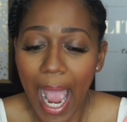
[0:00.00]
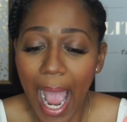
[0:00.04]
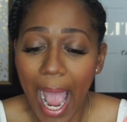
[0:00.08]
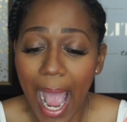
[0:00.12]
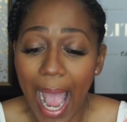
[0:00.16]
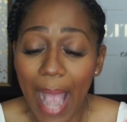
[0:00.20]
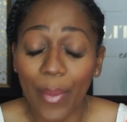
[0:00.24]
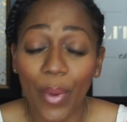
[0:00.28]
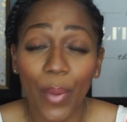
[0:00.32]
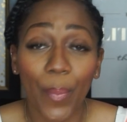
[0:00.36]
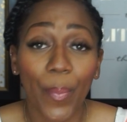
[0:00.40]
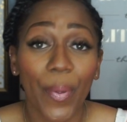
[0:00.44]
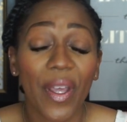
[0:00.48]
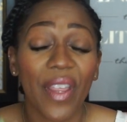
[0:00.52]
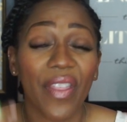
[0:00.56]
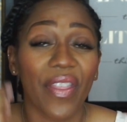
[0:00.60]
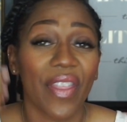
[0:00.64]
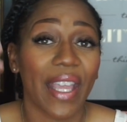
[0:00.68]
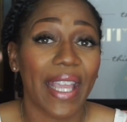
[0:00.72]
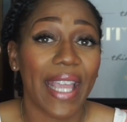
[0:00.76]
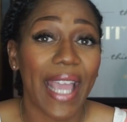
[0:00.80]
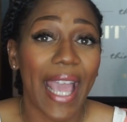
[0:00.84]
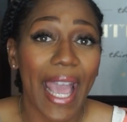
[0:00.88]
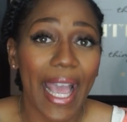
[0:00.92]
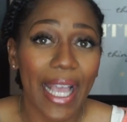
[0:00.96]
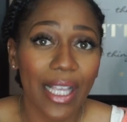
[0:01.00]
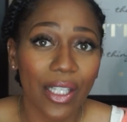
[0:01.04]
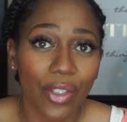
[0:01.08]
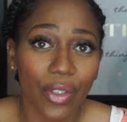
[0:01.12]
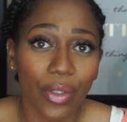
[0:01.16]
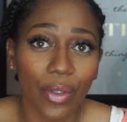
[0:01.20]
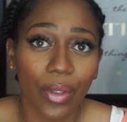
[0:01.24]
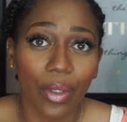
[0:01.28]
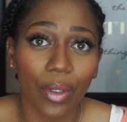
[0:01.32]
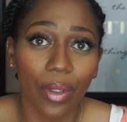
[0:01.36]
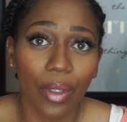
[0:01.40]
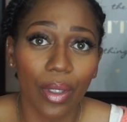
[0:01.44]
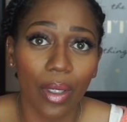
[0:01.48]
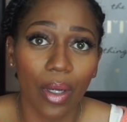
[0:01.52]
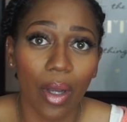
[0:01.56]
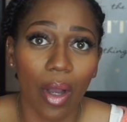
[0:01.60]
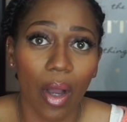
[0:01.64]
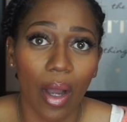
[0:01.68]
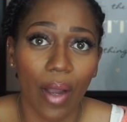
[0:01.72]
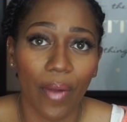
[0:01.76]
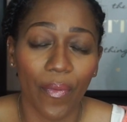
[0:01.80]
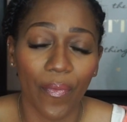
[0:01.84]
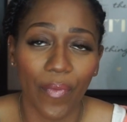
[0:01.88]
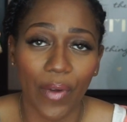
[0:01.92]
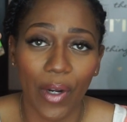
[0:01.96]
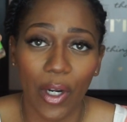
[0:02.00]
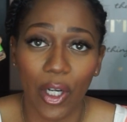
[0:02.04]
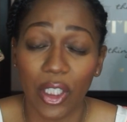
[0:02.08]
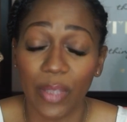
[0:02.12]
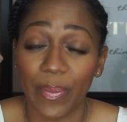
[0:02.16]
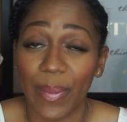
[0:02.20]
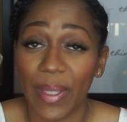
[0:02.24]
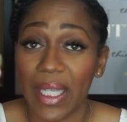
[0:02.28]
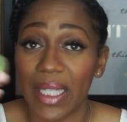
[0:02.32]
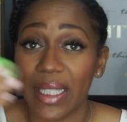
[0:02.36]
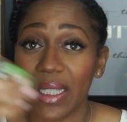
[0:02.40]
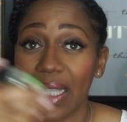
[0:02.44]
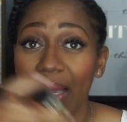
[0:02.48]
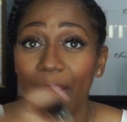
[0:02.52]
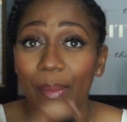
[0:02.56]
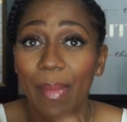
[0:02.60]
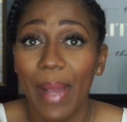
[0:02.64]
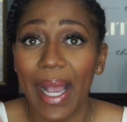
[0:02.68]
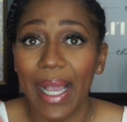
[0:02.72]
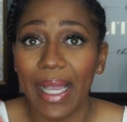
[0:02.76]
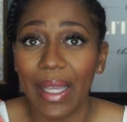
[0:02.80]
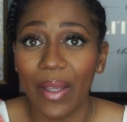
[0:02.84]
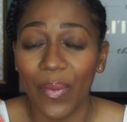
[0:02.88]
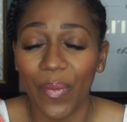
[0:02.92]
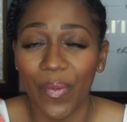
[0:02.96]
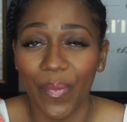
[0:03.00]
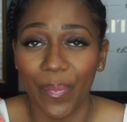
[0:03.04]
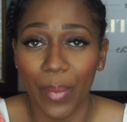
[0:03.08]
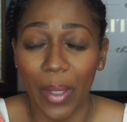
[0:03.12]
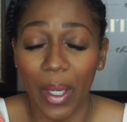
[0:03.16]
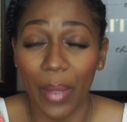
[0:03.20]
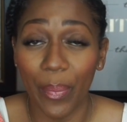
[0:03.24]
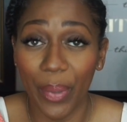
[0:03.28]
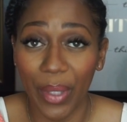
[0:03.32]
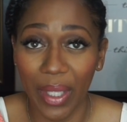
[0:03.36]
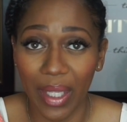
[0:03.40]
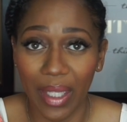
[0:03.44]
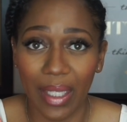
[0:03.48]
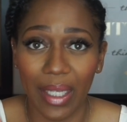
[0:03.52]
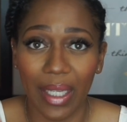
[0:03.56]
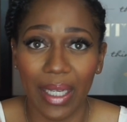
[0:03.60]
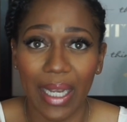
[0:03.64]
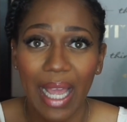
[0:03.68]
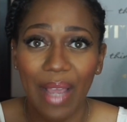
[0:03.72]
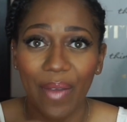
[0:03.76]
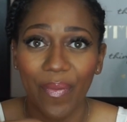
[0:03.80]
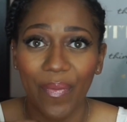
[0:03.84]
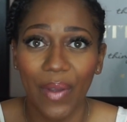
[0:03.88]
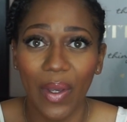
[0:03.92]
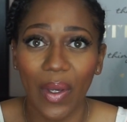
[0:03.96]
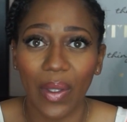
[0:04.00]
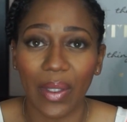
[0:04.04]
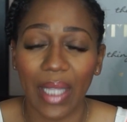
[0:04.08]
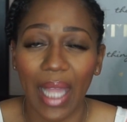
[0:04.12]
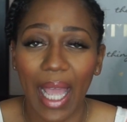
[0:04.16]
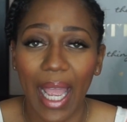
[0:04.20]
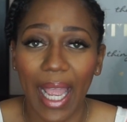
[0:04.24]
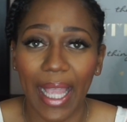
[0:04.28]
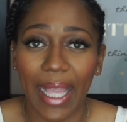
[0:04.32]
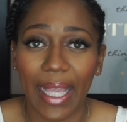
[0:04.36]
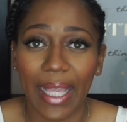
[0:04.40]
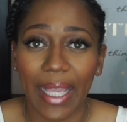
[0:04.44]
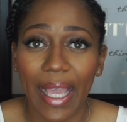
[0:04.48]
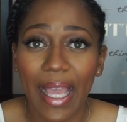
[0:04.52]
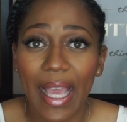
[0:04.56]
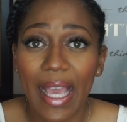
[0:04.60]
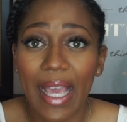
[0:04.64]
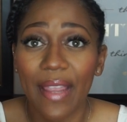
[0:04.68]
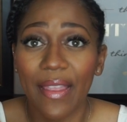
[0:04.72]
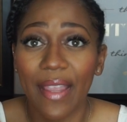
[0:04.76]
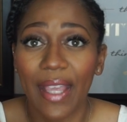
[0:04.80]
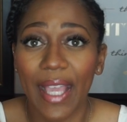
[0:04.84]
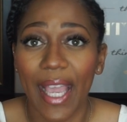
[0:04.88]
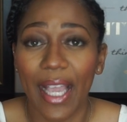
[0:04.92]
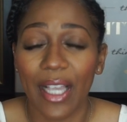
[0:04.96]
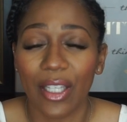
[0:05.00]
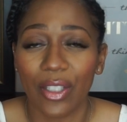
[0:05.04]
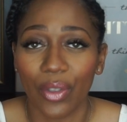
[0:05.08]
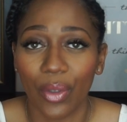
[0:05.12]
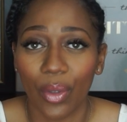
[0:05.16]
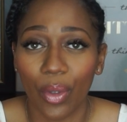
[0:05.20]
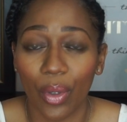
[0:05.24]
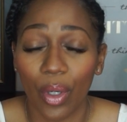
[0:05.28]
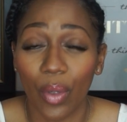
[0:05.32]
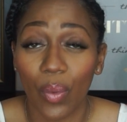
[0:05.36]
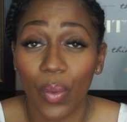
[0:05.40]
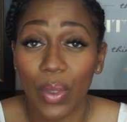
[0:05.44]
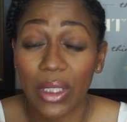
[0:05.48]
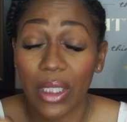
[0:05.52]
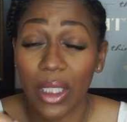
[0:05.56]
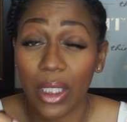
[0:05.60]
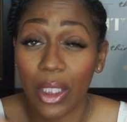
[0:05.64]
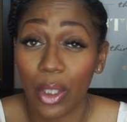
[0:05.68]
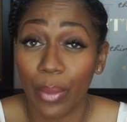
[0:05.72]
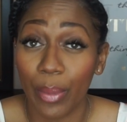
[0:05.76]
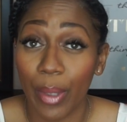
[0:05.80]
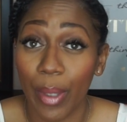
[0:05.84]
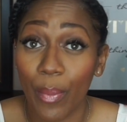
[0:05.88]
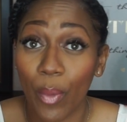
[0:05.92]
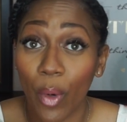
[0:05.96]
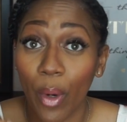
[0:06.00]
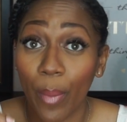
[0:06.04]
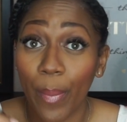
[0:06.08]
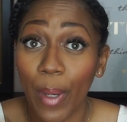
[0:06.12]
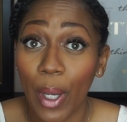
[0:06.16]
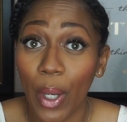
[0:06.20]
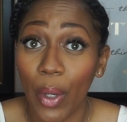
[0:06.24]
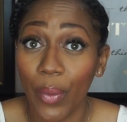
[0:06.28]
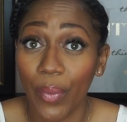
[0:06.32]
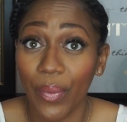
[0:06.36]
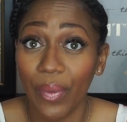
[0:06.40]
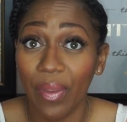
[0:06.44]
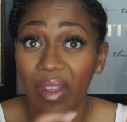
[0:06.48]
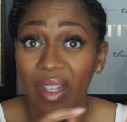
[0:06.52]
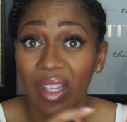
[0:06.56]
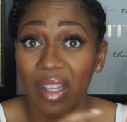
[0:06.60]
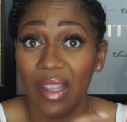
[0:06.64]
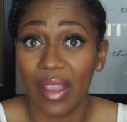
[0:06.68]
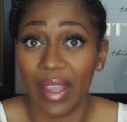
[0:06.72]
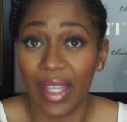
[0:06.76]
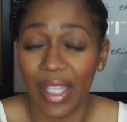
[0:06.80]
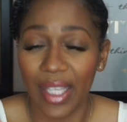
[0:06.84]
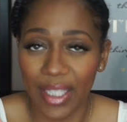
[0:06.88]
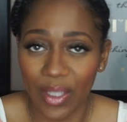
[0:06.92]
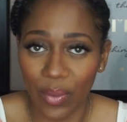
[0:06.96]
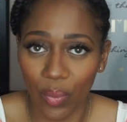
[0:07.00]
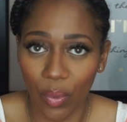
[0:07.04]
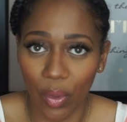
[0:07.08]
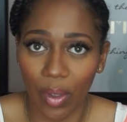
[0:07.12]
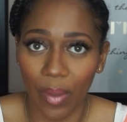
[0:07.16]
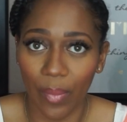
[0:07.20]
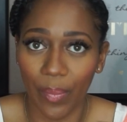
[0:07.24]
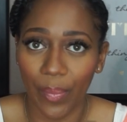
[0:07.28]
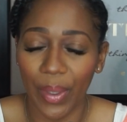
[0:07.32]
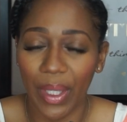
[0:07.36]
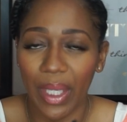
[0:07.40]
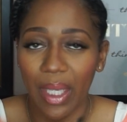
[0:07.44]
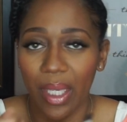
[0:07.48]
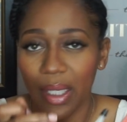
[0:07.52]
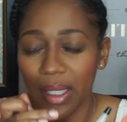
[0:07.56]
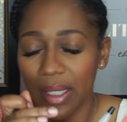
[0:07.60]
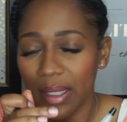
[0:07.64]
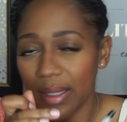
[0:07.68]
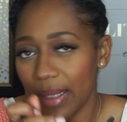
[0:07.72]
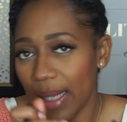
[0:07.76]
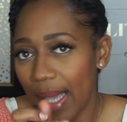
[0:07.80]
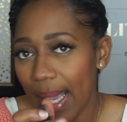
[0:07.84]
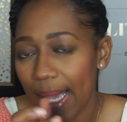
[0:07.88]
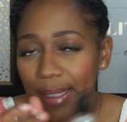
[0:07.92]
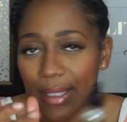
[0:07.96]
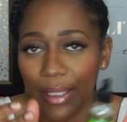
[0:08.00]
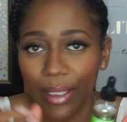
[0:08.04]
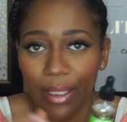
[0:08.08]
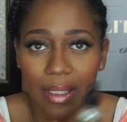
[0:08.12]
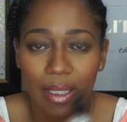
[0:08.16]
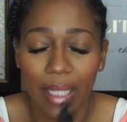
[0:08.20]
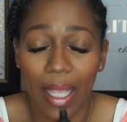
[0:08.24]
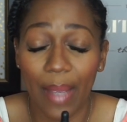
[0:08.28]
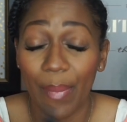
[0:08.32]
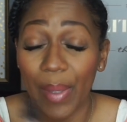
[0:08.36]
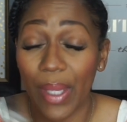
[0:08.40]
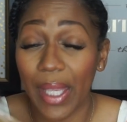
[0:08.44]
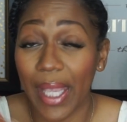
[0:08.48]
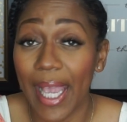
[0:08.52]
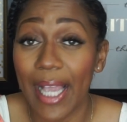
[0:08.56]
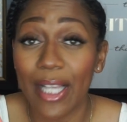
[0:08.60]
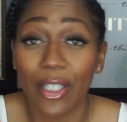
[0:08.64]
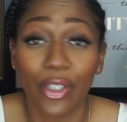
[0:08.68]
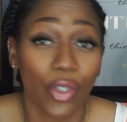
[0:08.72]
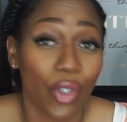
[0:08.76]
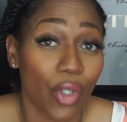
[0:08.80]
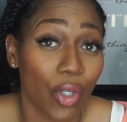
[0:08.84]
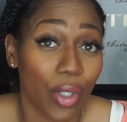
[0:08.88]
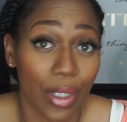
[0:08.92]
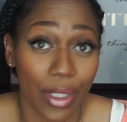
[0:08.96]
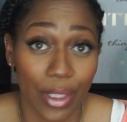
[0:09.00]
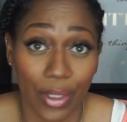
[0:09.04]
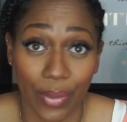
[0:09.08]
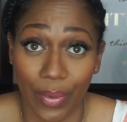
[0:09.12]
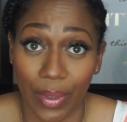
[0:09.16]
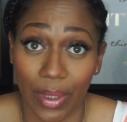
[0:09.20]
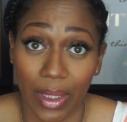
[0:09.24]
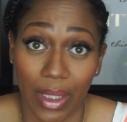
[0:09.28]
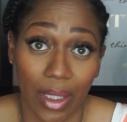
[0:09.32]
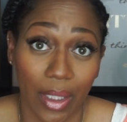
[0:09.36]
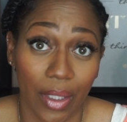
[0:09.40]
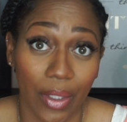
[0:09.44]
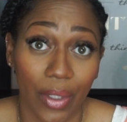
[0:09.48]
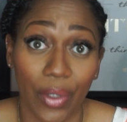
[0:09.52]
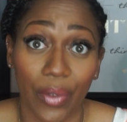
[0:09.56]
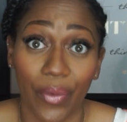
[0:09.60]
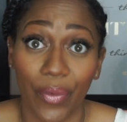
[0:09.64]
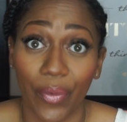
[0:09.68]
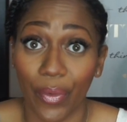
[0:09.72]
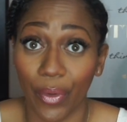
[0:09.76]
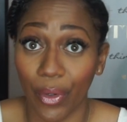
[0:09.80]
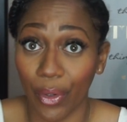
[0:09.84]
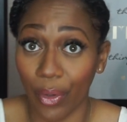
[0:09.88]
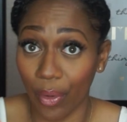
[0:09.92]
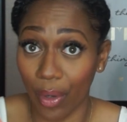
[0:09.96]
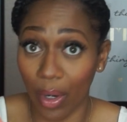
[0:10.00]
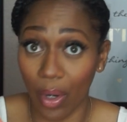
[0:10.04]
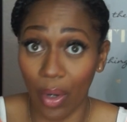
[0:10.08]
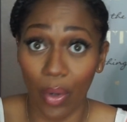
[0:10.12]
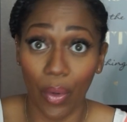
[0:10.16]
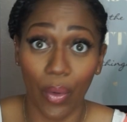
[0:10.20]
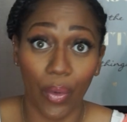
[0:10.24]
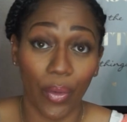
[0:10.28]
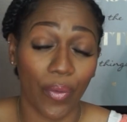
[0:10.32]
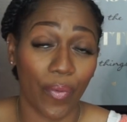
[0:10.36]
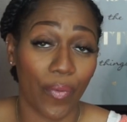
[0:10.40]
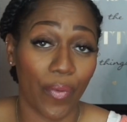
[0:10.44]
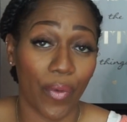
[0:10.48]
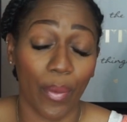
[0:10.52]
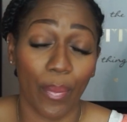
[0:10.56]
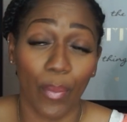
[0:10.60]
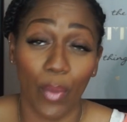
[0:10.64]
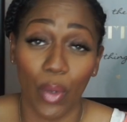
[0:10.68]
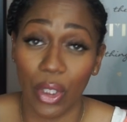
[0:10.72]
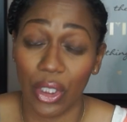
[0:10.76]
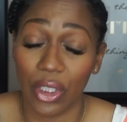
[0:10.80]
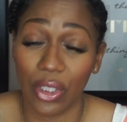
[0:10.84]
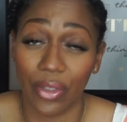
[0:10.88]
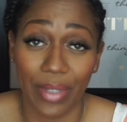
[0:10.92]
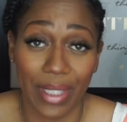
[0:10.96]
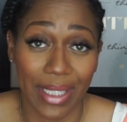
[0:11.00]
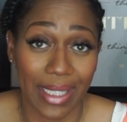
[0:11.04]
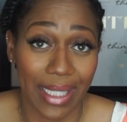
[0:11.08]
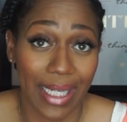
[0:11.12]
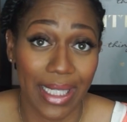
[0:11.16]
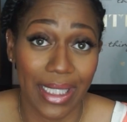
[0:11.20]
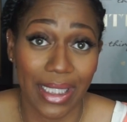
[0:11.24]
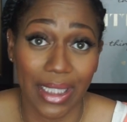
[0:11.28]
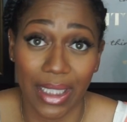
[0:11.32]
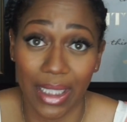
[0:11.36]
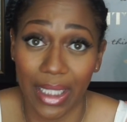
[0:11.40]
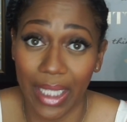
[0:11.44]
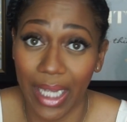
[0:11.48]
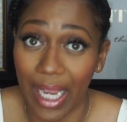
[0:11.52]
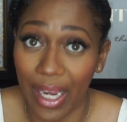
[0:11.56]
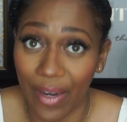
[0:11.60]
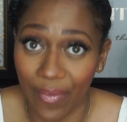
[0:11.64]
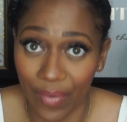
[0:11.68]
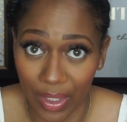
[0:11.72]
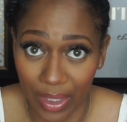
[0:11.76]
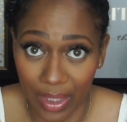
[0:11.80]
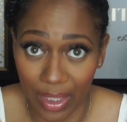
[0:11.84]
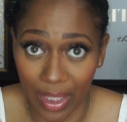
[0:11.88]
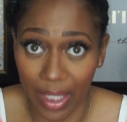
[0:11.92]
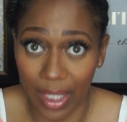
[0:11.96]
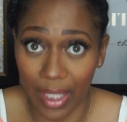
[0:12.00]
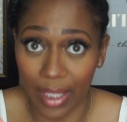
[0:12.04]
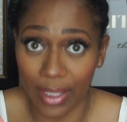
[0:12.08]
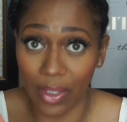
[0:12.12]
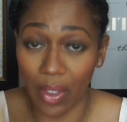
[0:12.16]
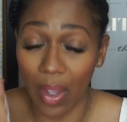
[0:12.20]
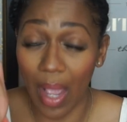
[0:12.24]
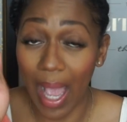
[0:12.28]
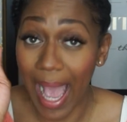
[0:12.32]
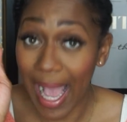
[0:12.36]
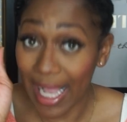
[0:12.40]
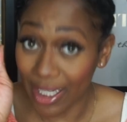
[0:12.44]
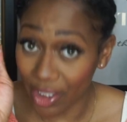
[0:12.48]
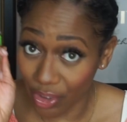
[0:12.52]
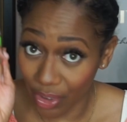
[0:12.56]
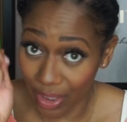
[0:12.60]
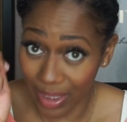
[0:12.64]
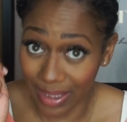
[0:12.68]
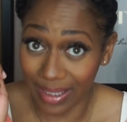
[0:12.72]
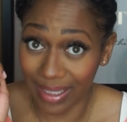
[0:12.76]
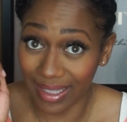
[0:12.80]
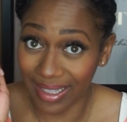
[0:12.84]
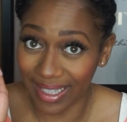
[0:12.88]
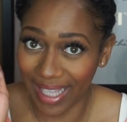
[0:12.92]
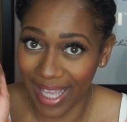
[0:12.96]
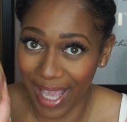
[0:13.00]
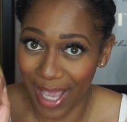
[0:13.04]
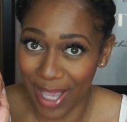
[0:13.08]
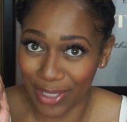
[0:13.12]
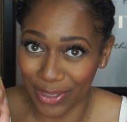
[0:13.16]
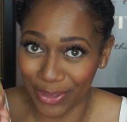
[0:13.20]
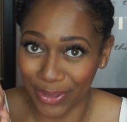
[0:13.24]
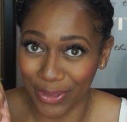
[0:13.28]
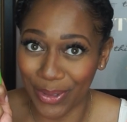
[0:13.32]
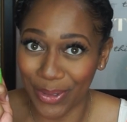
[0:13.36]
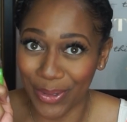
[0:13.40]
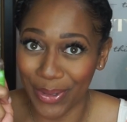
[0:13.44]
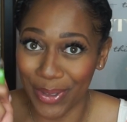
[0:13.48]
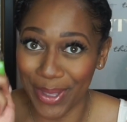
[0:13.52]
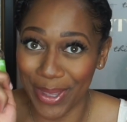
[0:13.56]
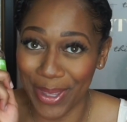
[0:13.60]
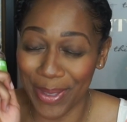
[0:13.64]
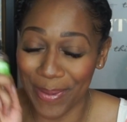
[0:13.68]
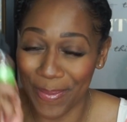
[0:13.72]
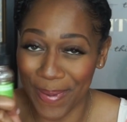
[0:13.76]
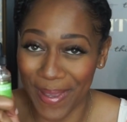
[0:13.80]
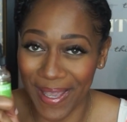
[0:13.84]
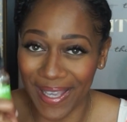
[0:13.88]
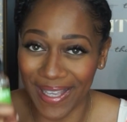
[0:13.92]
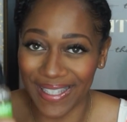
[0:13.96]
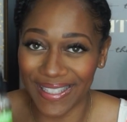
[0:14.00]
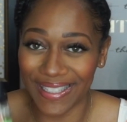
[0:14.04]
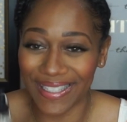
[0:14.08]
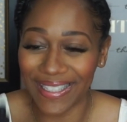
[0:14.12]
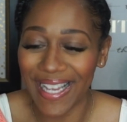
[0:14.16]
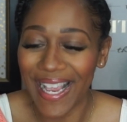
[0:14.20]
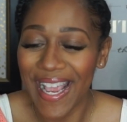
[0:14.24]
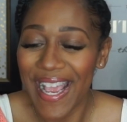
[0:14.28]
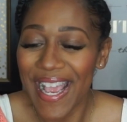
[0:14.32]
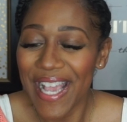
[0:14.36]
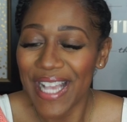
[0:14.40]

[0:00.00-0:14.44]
I will put the castor oil on first because in my opinion, I felt like the castor oil was a little bit more potent than this one because I mean, castor oil is really good for growth, for moisturization, everything. So I trusted the castor oil the best.